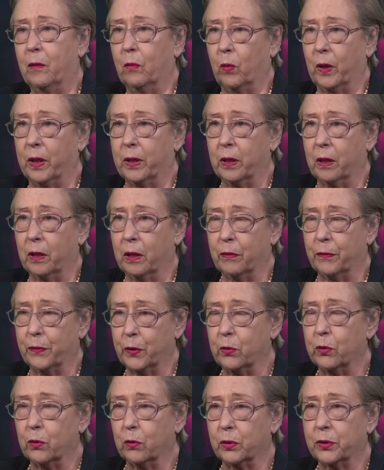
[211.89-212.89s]
when her
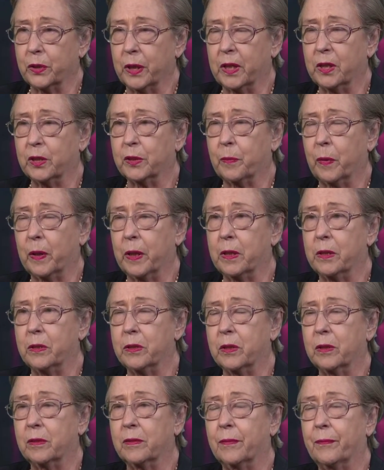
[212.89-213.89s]
funeral takes
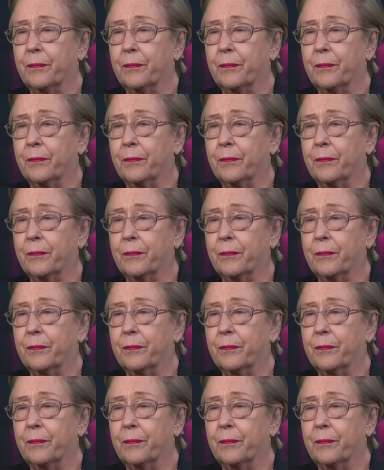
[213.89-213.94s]
place,